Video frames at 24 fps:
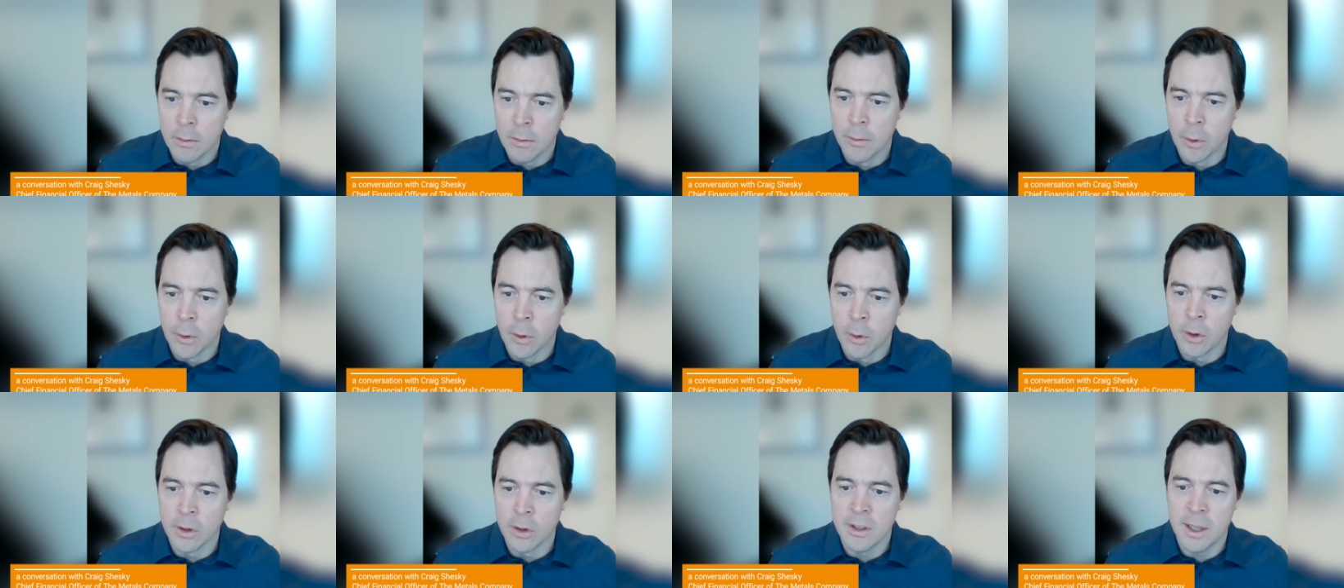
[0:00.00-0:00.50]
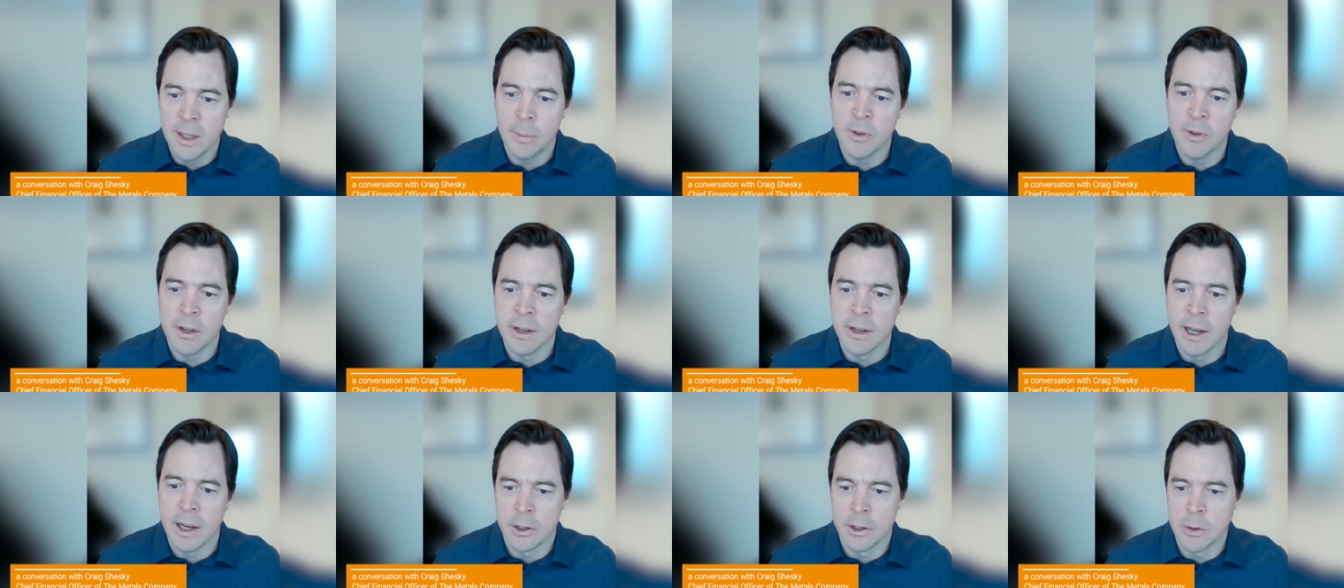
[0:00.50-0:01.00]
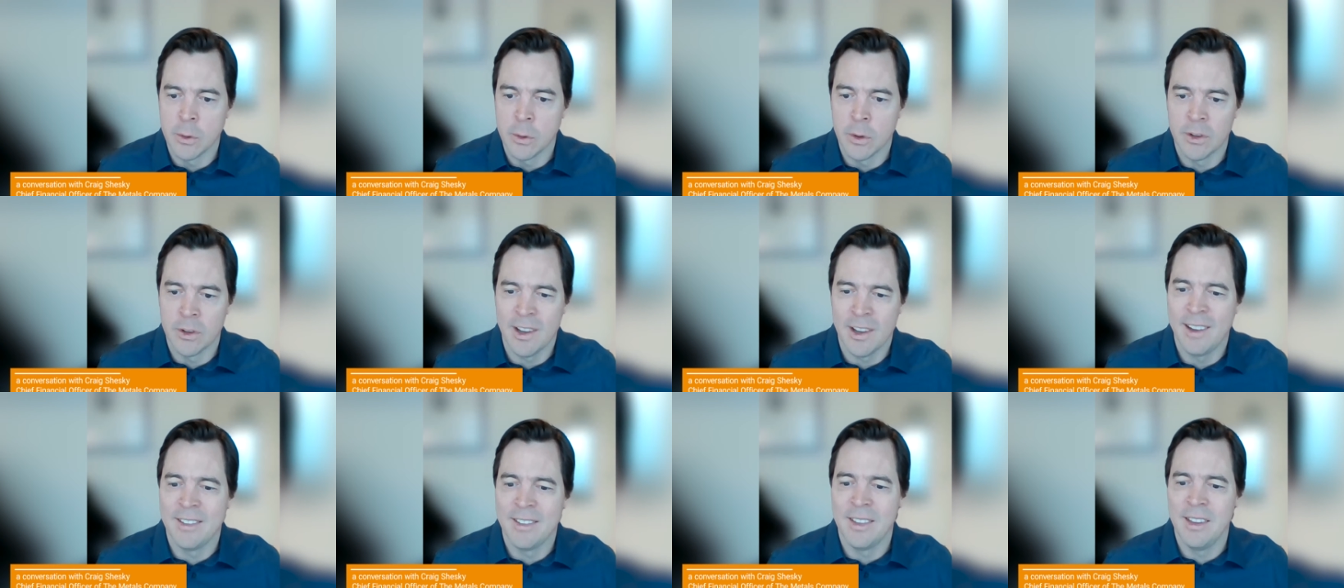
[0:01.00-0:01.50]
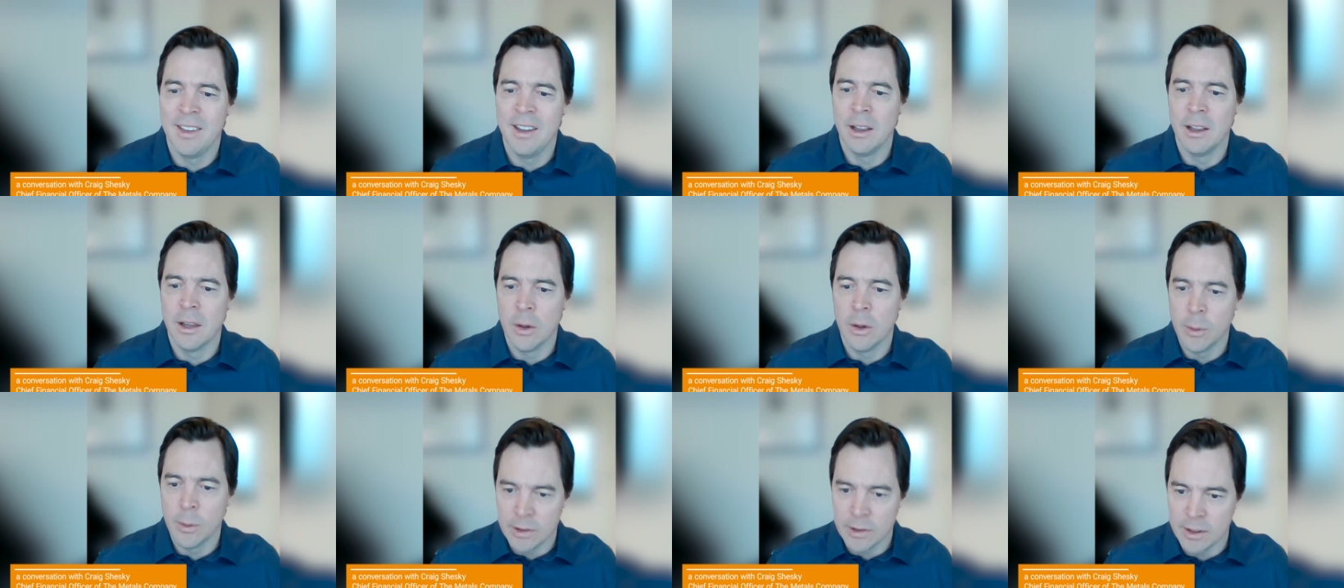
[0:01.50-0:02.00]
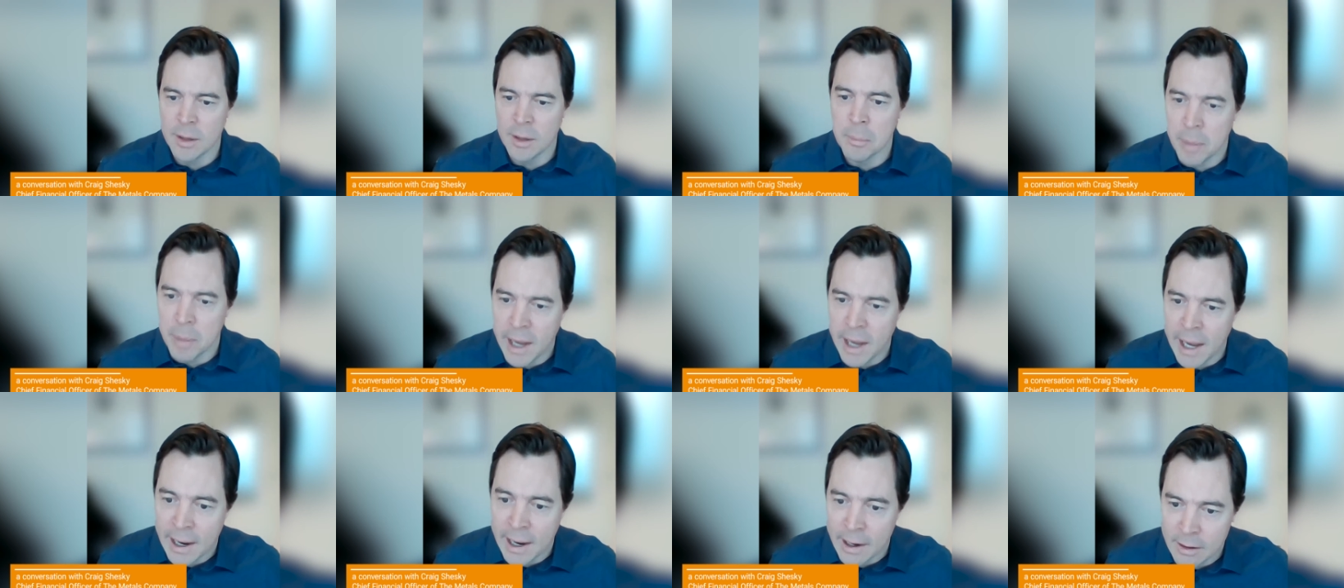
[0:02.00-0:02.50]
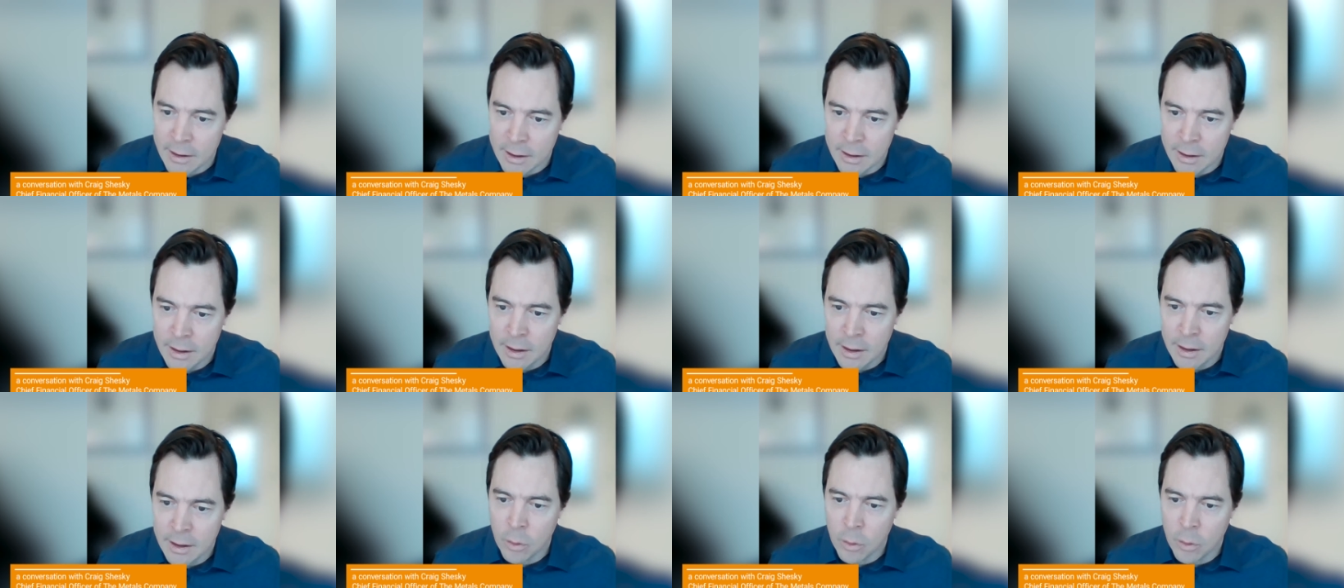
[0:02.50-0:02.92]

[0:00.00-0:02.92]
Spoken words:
for deep sea nodules as the lowest impact